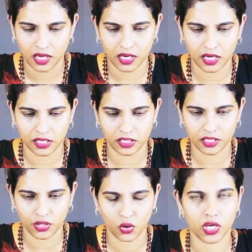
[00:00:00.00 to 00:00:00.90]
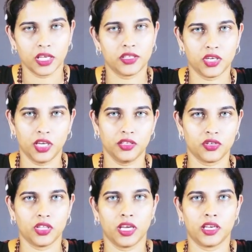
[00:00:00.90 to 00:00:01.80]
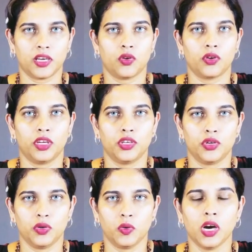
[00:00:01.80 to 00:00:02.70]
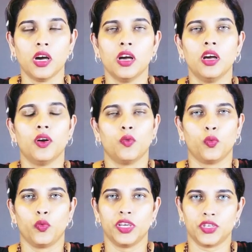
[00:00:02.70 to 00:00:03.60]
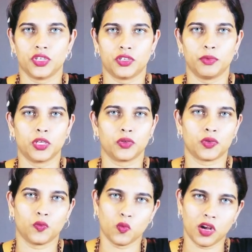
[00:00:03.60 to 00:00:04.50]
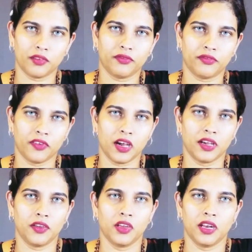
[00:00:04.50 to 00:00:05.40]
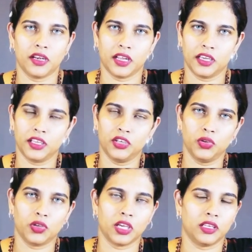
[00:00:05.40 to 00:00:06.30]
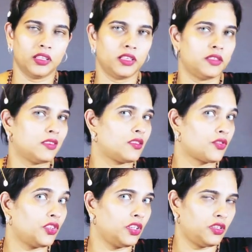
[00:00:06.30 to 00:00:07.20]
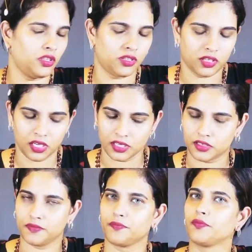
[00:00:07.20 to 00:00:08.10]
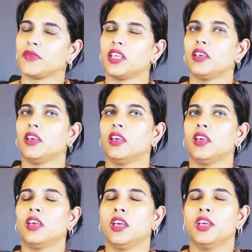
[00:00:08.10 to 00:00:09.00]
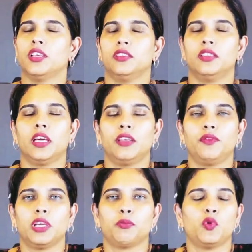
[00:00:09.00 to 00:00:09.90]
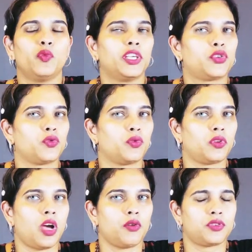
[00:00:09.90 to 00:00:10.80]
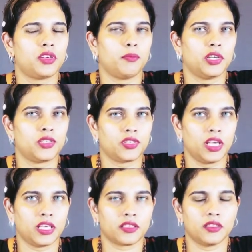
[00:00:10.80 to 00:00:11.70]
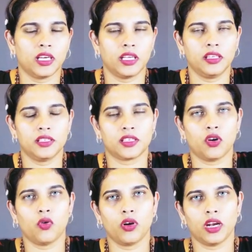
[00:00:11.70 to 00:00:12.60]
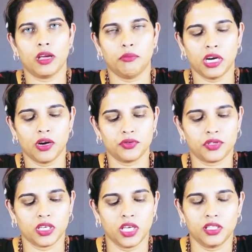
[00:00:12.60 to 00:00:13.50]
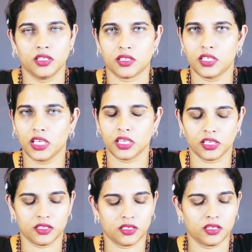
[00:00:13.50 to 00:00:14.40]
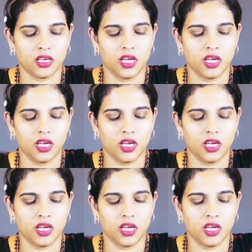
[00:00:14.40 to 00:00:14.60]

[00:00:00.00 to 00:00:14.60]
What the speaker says: And you can change that according to your wishes, because of 1, 5, 9 you can, that's the trinities, yes. Then we are moving to house number 6, that is all about the sickness,